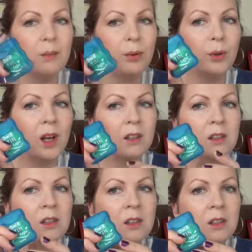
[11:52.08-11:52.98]

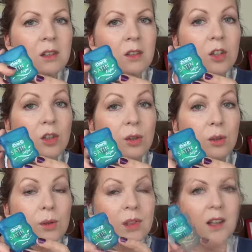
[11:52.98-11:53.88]
product to
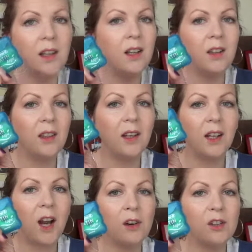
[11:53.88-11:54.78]
use. And anything that
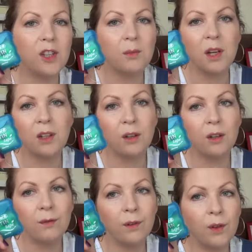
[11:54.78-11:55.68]
encourages me
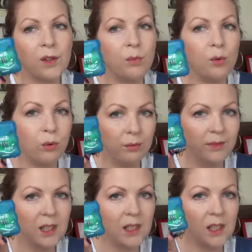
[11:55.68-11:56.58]
to floss more
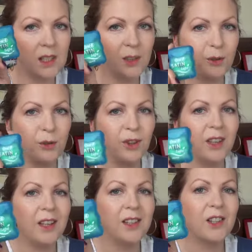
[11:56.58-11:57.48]
is a good
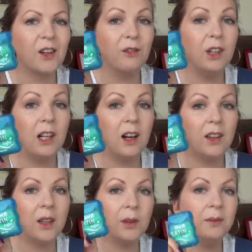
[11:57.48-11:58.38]
thing. So I really
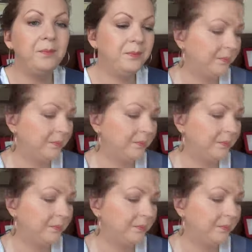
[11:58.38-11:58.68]
like that one.